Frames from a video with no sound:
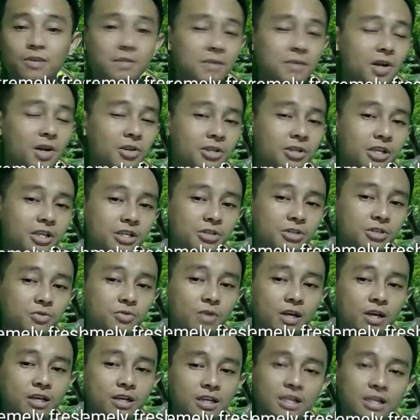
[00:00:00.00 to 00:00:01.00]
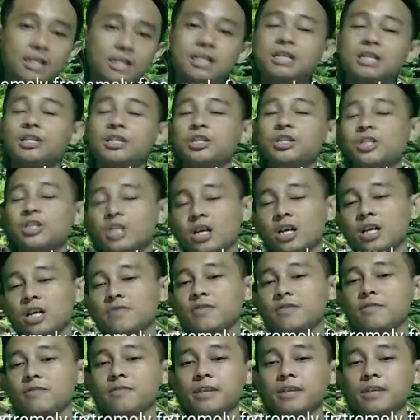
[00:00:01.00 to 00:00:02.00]
about this one? The
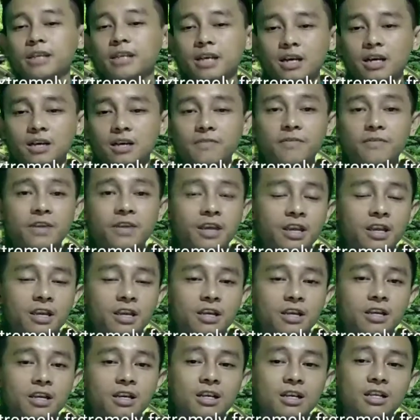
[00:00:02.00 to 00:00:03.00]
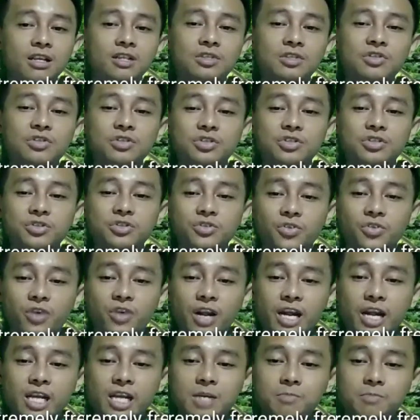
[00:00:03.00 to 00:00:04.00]
adverb enough here
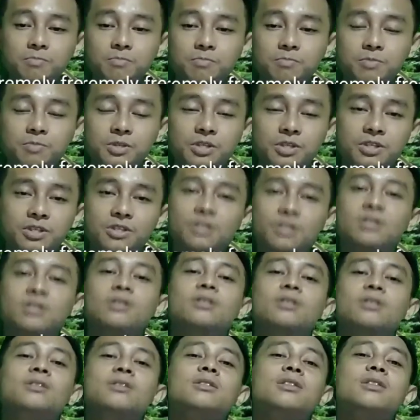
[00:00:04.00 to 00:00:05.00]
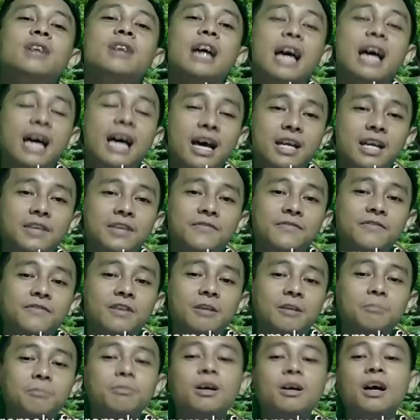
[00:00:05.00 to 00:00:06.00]
describes
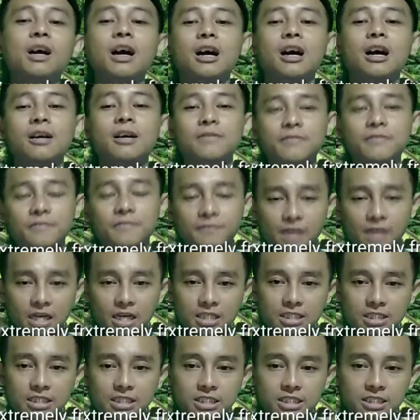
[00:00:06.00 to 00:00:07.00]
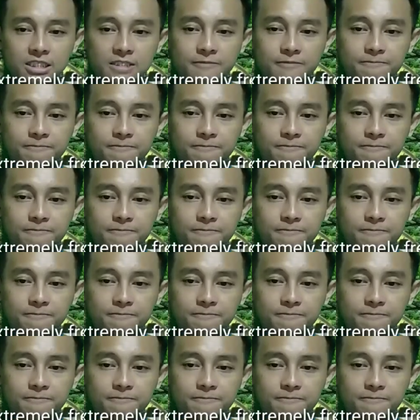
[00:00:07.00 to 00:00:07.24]
adverb fast.